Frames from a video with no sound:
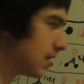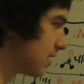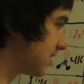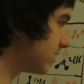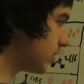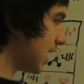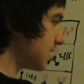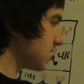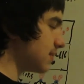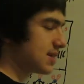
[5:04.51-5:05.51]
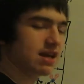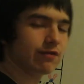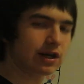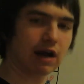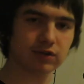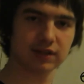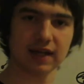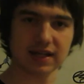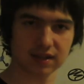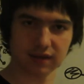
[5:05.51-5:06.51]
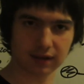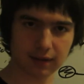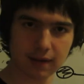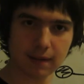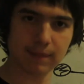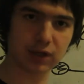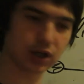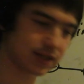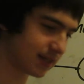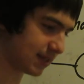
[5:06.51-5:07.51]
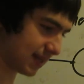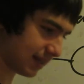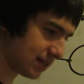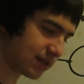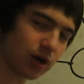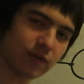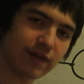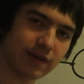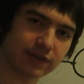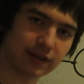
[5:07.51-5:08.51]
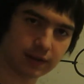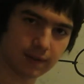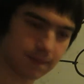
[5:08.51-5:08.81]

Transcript: Central atom is never counted as a thing because it's the center of everything.